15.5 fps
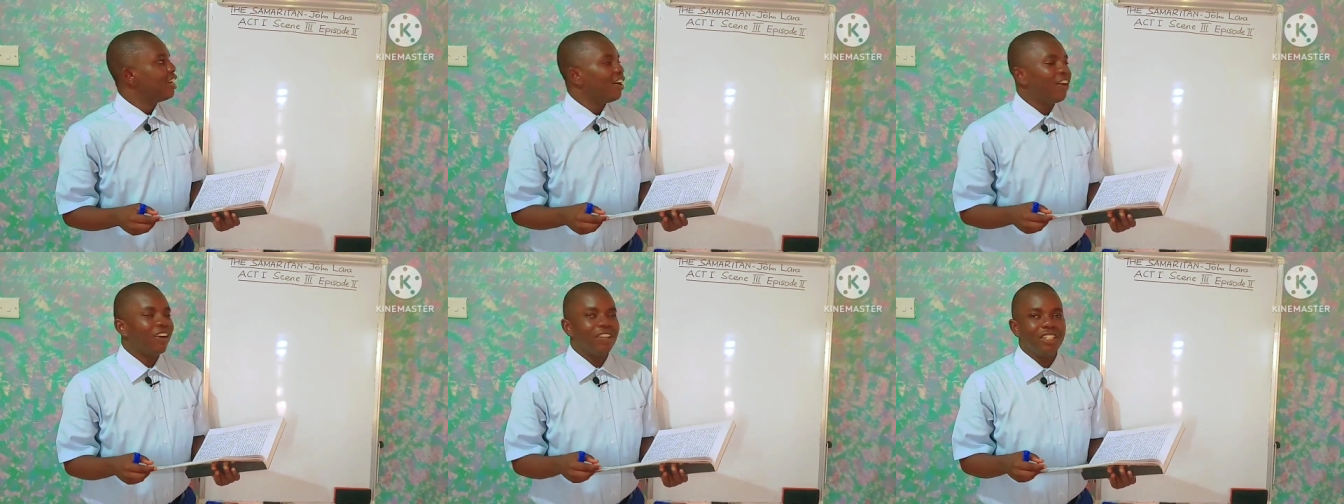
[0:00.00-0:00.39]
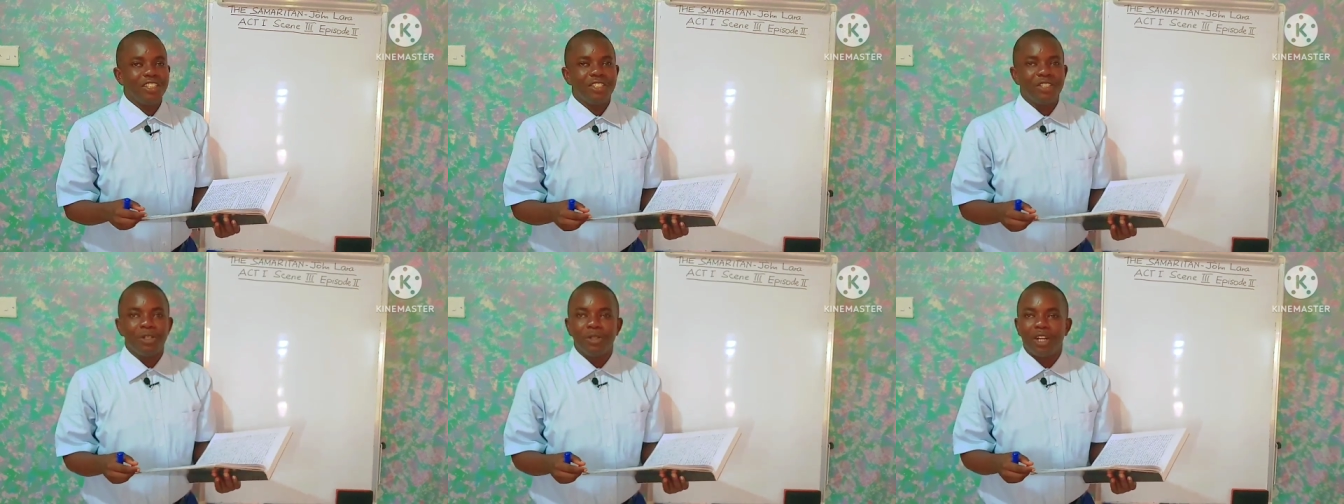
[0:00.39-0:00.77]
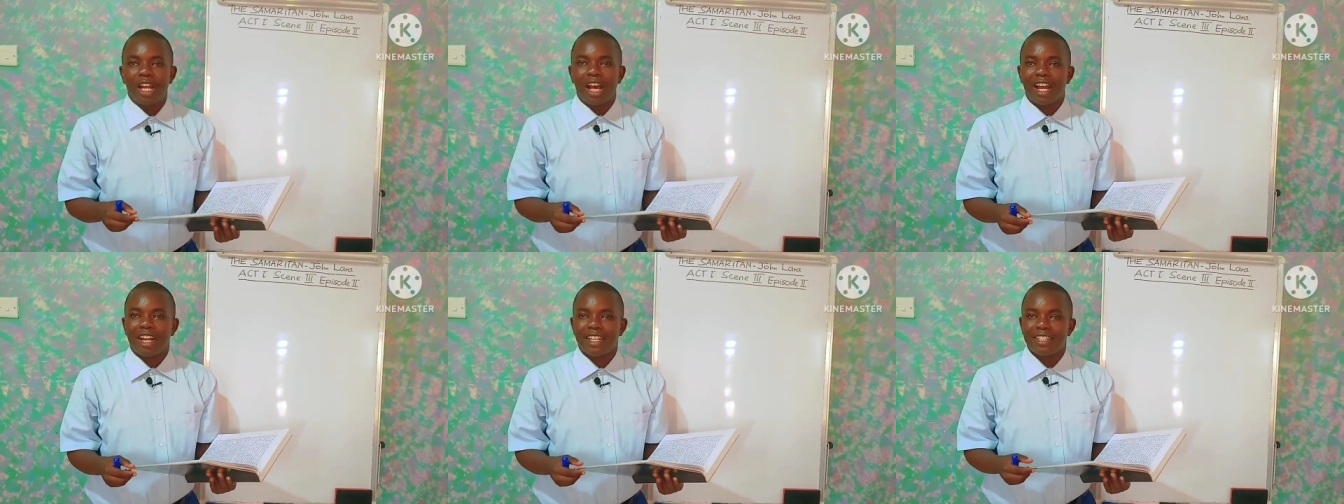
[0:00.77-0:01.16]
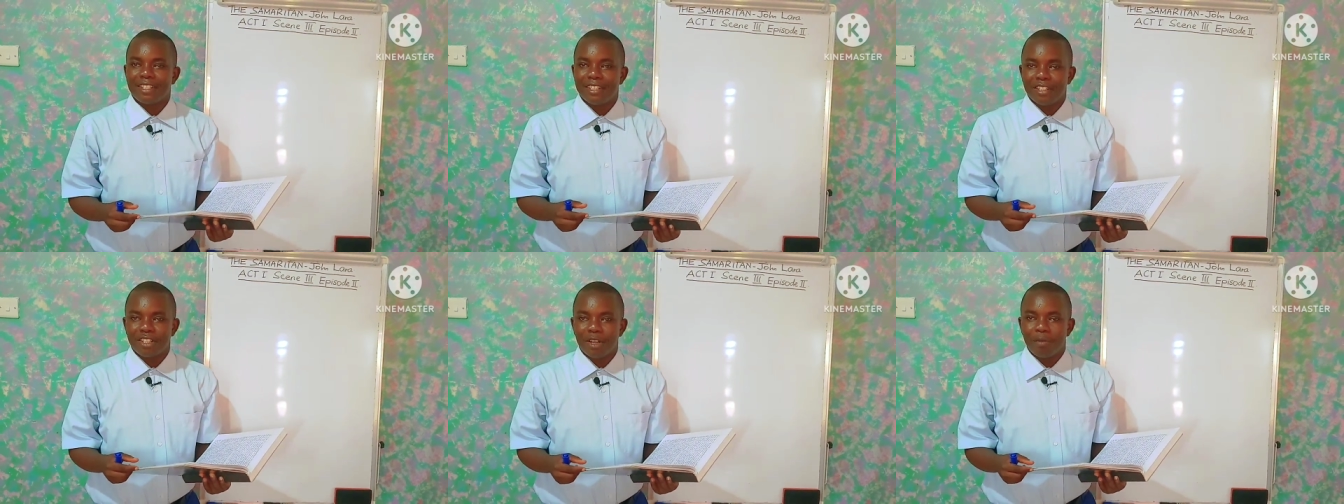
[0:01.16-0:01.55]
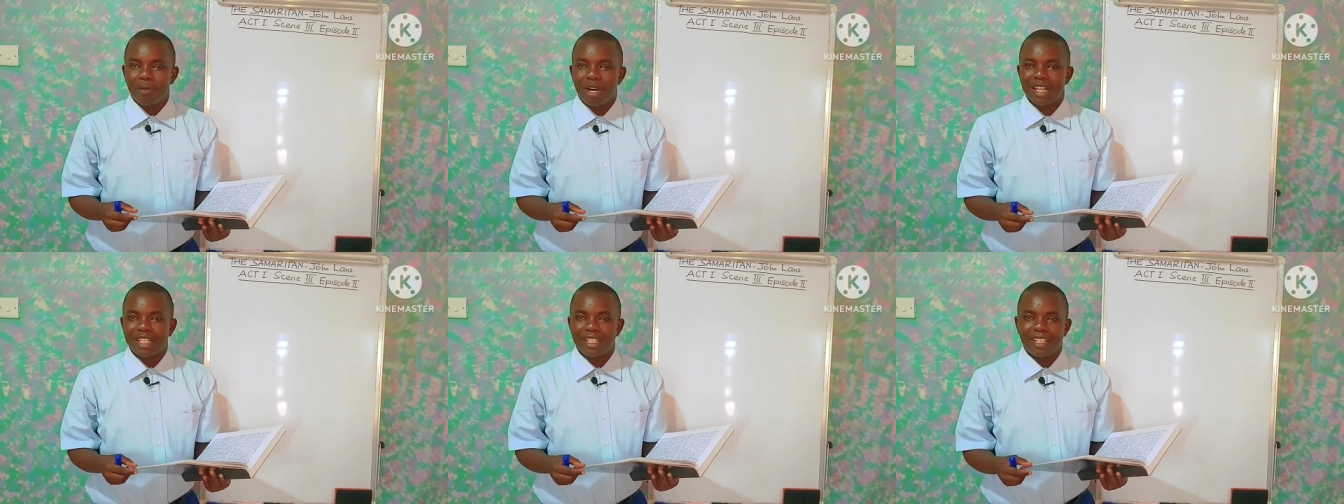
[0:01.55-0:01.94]
on John Lara's The
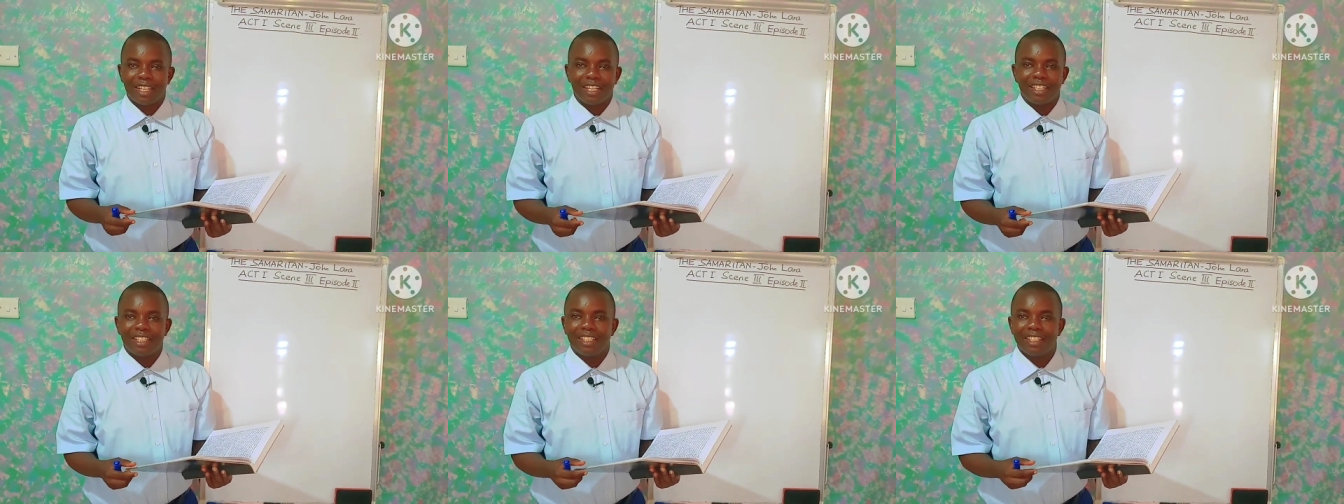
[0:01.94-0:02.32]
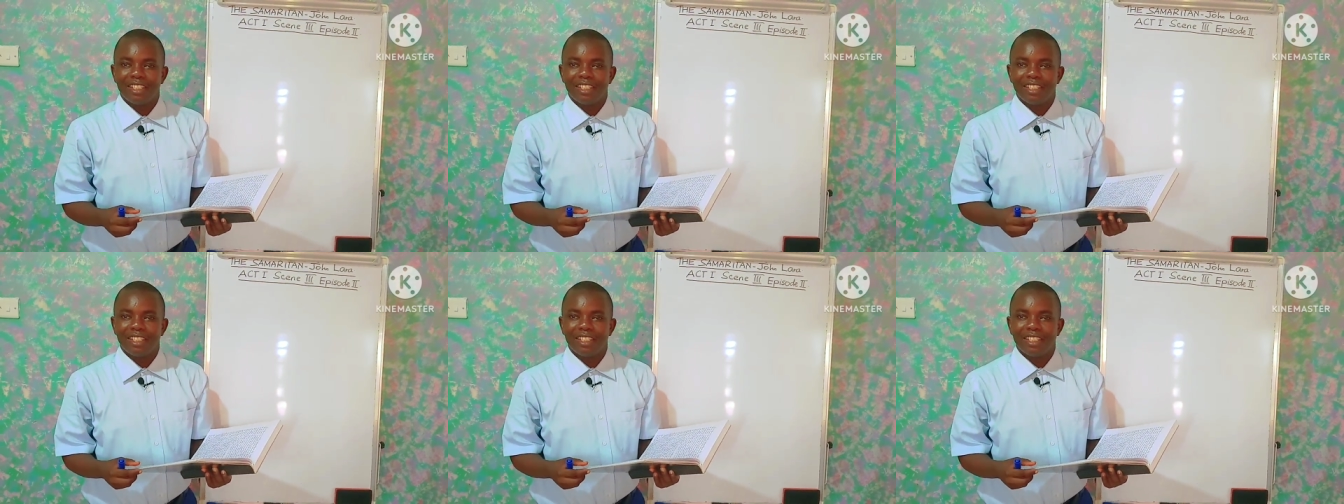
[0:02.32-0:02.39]
Samaritan.